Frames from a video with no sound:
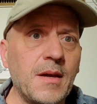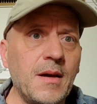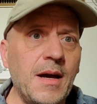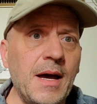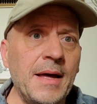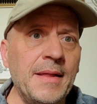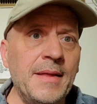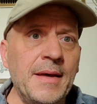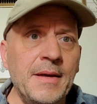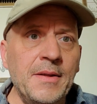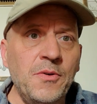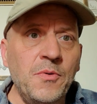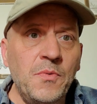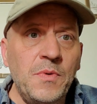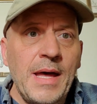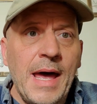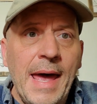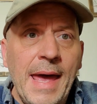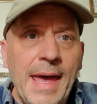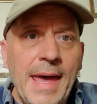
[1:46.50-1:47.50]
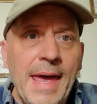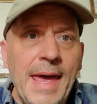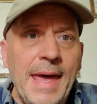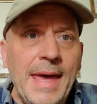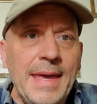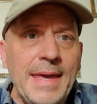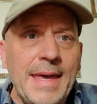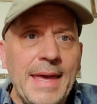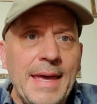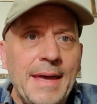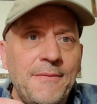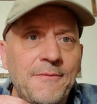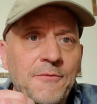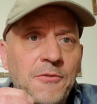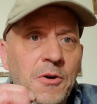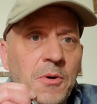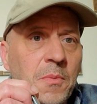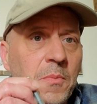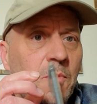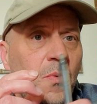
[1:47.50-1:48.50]
And then you take it
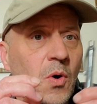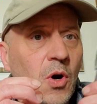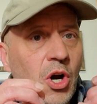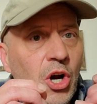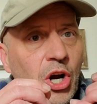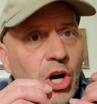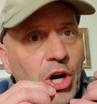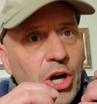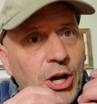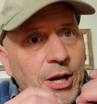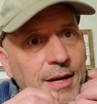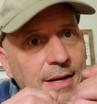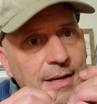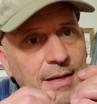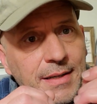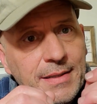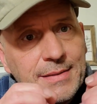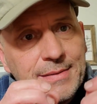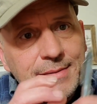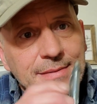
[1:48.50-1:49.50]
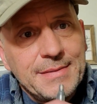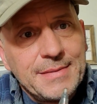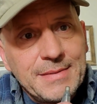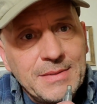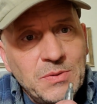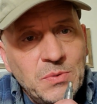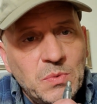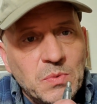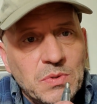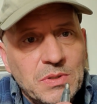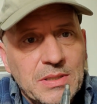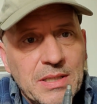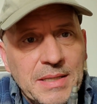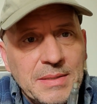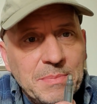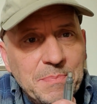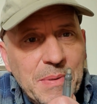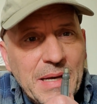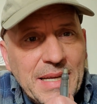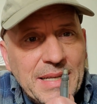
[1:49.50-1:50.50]
from work. Oh, that
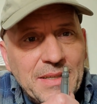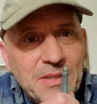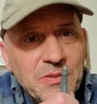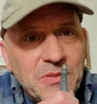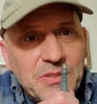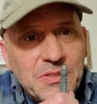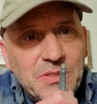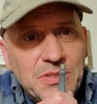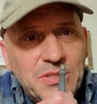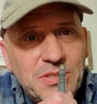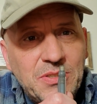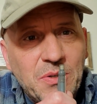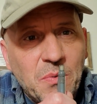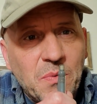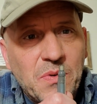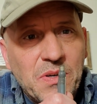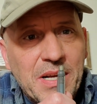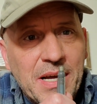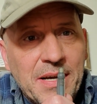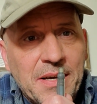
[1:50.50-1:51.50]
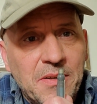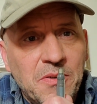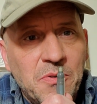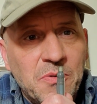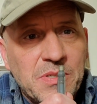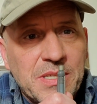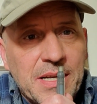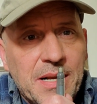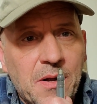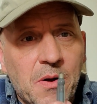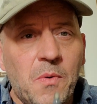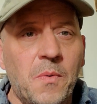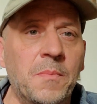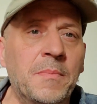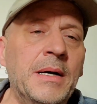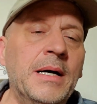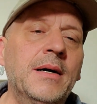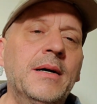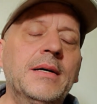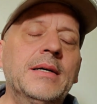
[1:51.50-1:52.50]
pen looks so good, I can use it at home.
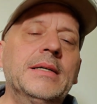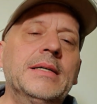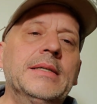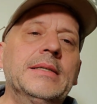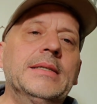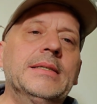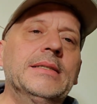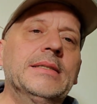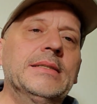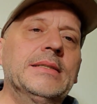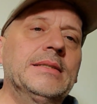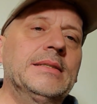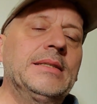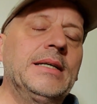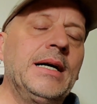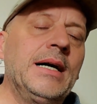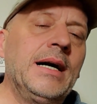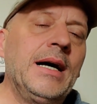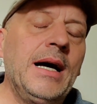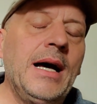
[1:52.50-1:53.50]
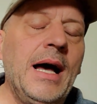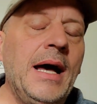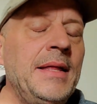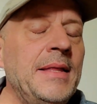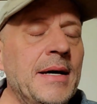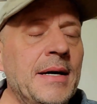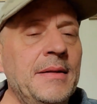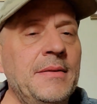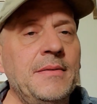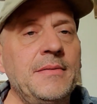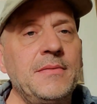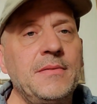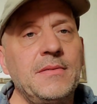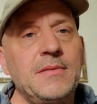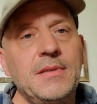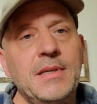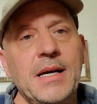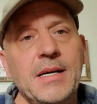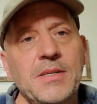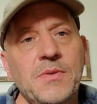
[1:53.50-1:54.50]
And then,
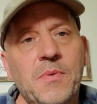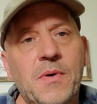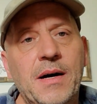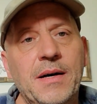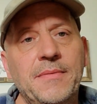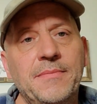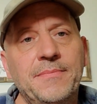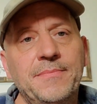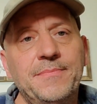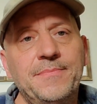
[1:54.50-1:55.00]
guess what?